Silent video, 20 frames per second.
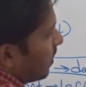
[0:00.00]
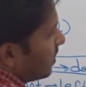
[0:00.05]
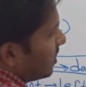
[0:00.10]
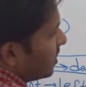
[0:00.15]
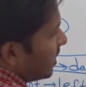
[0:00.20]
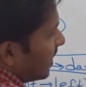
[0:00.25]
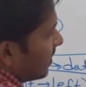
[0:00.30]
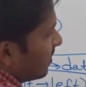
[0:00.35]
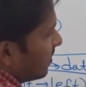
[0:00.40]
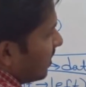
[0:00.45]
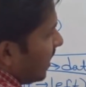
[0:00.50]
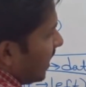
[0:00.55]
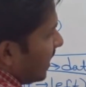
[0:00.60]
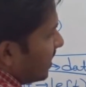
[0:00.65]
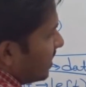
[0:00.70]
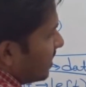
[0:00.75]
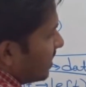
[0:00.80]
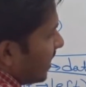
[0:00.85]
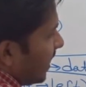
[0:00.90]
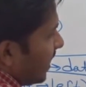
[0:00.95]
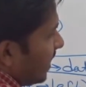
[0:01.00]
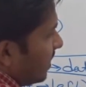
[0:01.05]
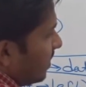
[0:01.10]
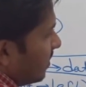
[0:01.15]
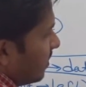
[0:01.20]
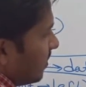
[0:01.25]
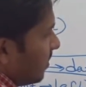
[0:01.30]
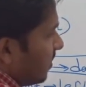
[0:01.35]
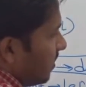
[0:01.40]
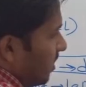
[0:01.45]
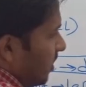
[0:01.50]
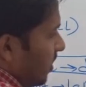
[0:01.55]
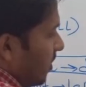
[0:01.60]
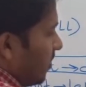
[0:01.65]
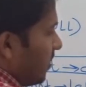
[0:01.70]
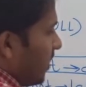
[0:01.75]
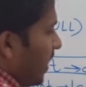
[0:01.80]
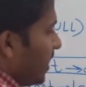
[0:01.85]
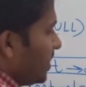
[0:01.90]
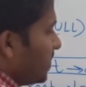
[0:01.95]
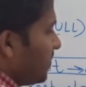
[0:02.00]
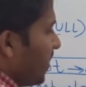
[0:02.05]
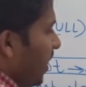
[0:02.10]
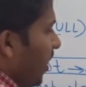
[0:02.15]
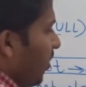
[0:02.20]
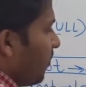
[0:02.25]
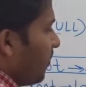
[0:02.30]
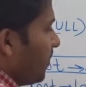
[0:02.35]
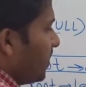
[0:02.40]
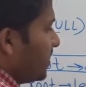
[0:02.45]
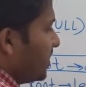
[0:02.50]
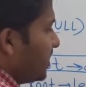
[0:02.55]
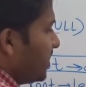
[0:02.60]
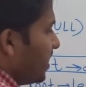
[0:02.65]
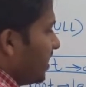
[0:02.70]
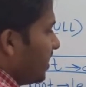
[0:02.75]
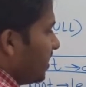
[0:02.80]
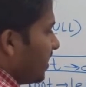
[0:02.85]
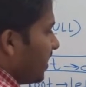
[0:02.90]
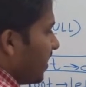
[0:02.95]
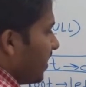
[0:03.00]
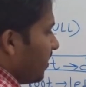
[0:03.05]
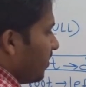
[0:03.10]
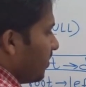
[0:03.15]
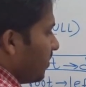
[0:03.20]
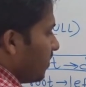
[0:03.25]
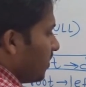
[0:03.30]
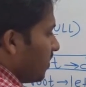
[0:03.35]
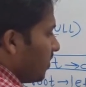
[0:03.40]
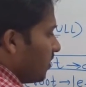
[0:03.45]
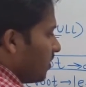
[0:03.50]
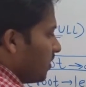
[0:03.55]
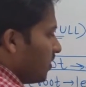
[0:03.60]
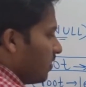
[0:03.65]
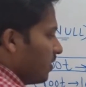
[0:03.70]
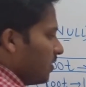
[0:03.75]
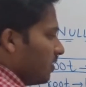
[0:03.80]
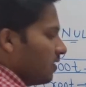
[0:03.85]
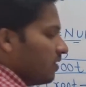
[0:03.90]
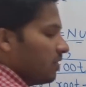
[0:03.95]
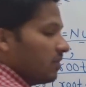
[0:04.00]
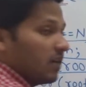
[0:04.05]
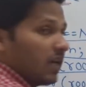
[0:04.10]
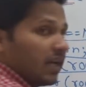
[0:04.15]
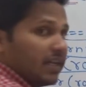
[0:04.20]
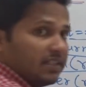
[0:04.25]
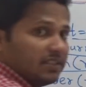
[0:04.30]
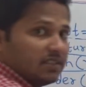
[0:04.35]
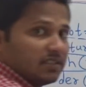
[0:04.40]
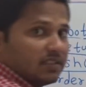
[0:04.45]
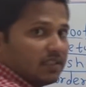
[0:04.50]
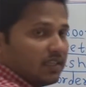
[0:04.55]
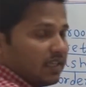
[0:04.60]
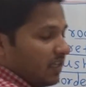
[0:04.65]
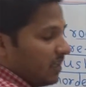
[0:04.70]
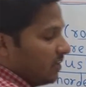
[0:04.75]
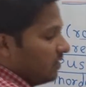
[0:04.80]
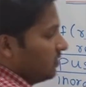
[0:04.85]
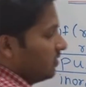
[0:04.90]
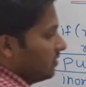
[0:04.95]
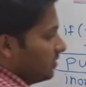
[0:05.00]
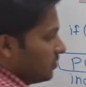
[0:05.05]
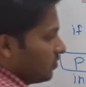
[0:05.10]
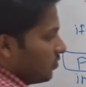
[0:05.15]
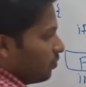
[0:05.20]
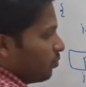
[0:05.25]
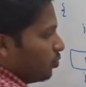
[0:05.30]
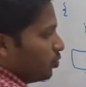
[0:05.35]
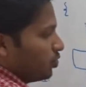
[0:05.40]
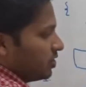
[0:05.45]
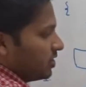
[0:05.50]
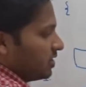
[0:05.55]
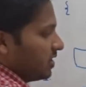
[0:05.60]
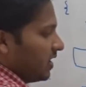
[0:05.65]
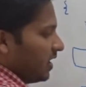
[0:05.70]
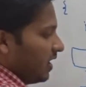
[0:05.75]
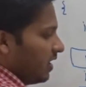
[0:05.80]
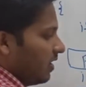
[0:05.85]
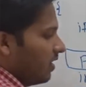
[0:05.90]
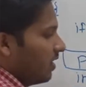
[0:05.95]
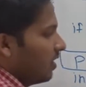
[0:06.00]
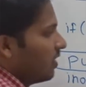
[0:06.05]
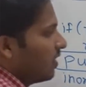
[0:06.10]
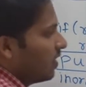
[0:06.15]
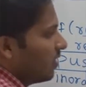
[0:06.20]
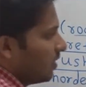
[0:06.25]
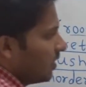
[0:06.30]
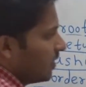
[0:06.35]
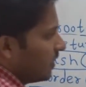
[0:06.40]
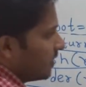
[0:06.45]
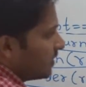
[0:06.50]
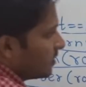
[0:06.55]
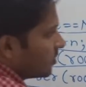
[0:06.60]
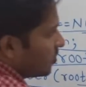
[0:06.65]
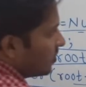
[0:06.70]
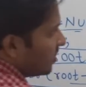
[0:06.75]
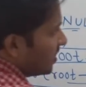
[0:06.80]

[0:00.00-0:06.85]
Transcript: Check the right side. As we have visited K, write K. So push K. So